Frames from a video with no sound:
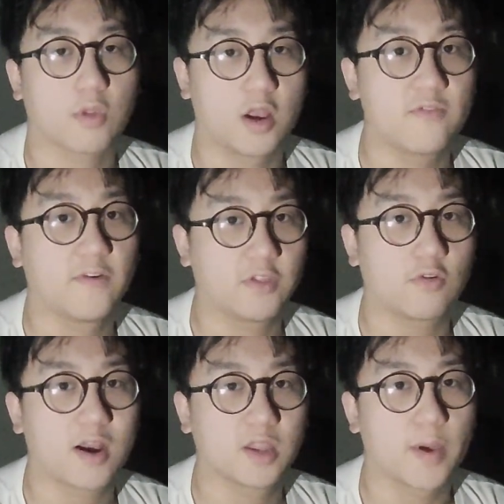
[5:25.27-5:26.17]
Under 50
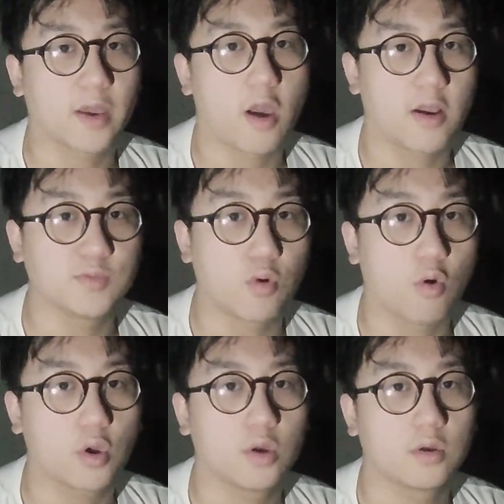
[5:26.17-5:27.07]
grand in the bank account is
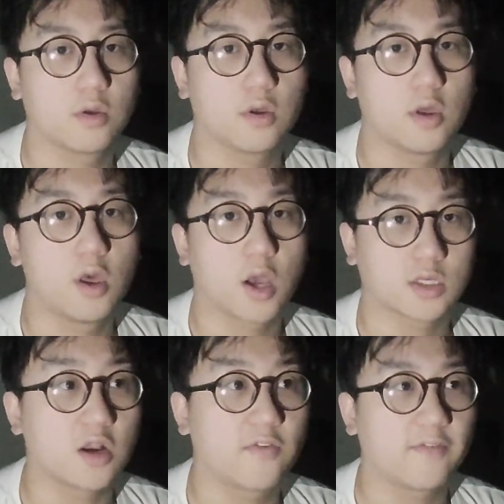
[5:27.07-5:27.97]
broke, because
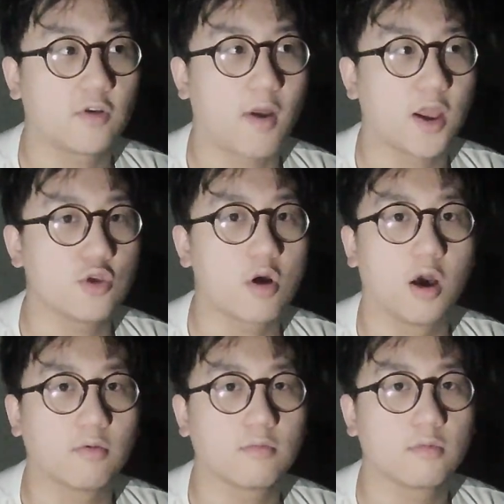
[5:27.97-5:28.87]
under 50 grand you
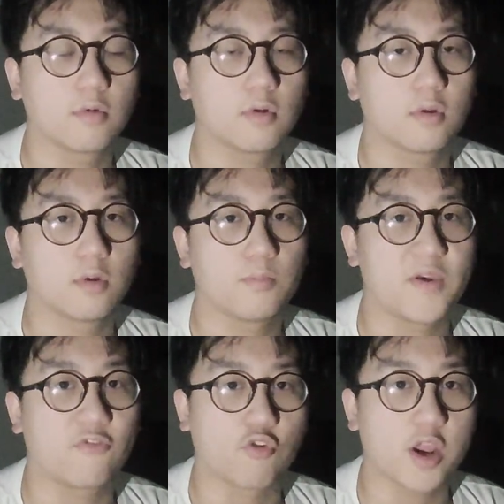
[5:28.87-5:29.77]
can't be
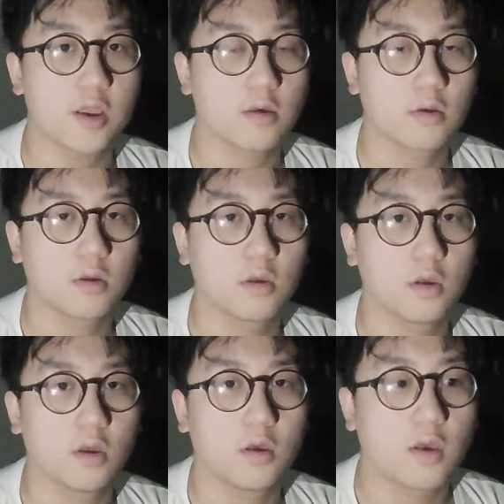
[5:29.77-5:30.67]
free.
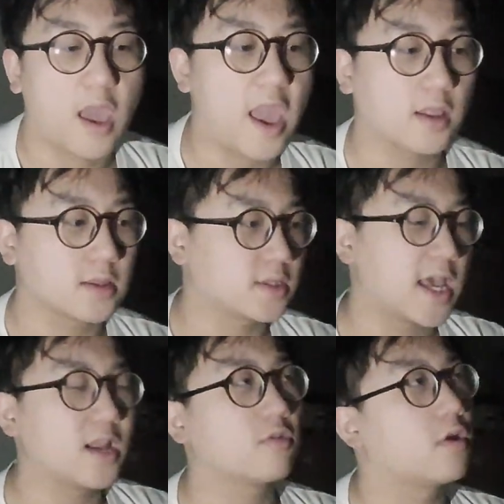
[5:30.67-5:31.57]
It
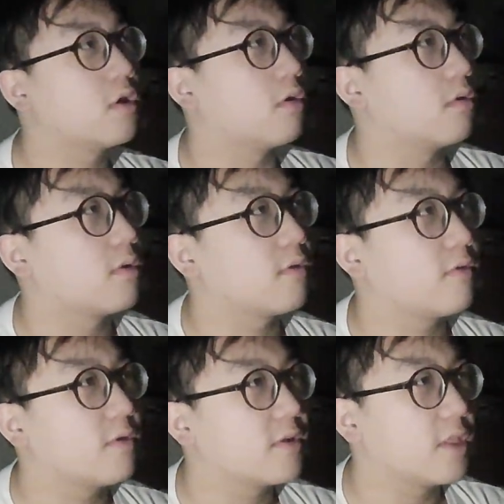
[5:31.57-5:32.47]
10 no
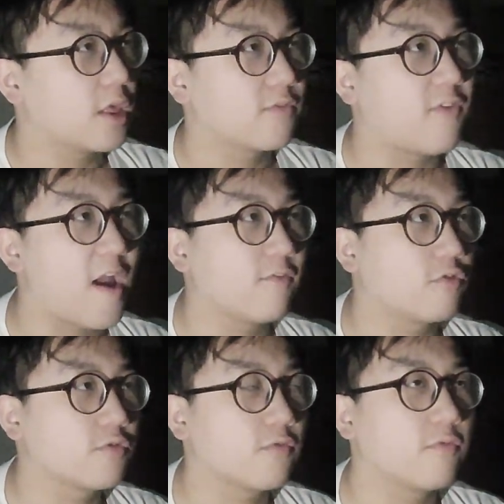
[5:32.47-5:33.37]
five
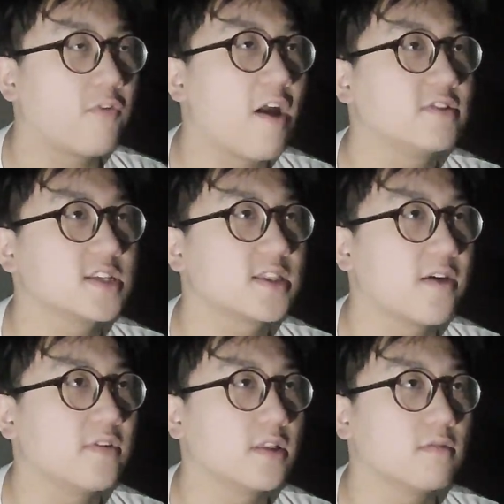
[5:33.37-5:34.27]
five six
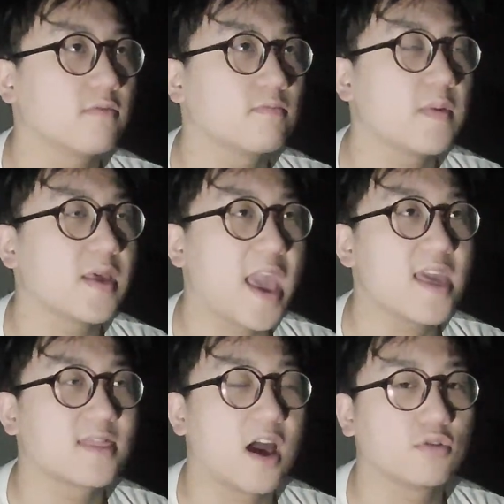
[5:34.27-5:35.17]
seven maybe
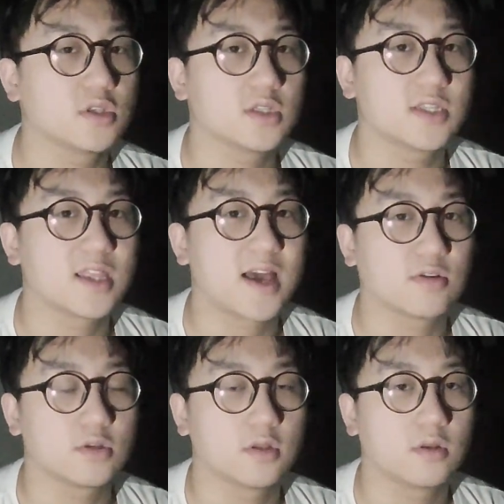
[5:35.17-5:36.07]
eight thousand to ten
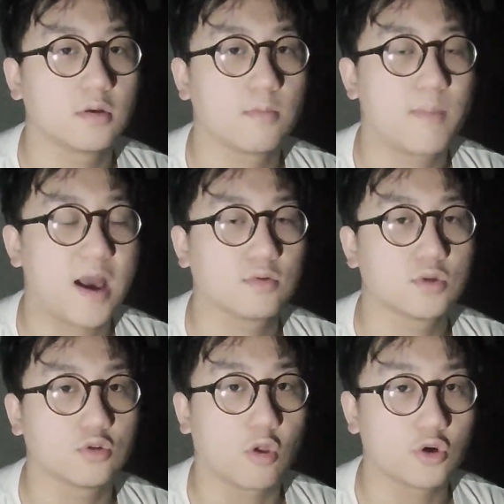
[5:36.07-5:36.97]
thousand pounds
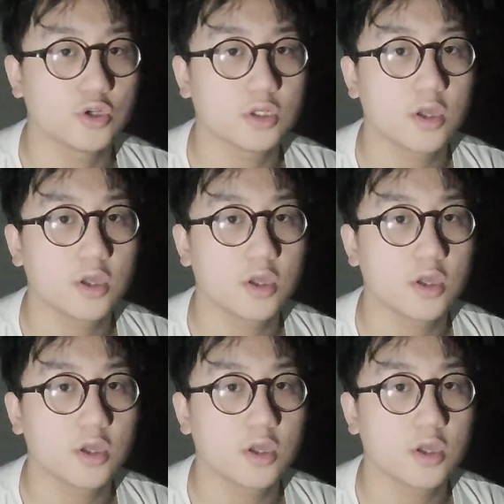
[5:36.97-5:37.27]
or dollars